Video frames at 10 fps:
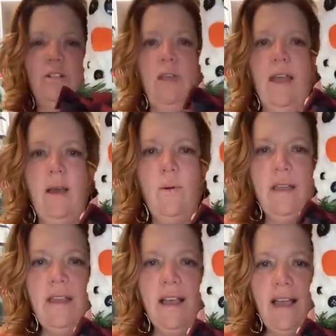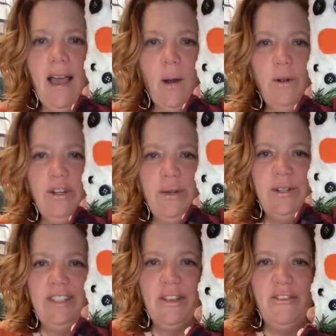here's how we're
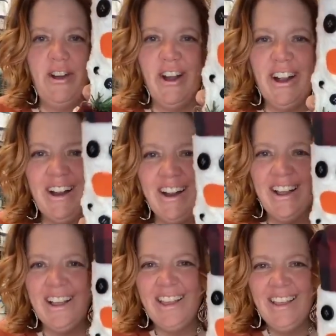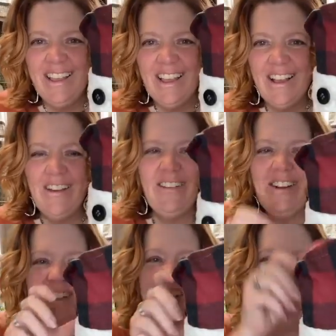doing so far. Oh,
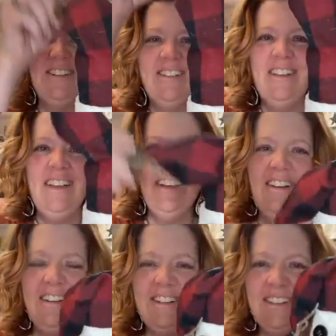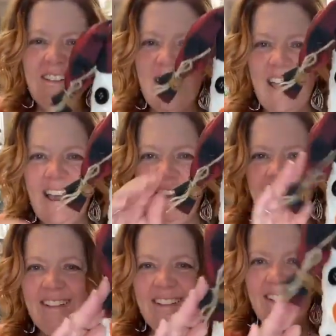and there's his little
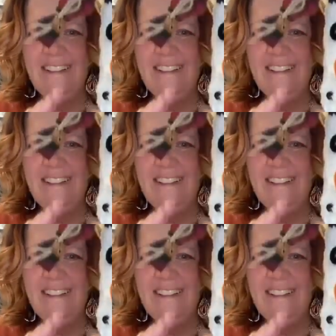hat.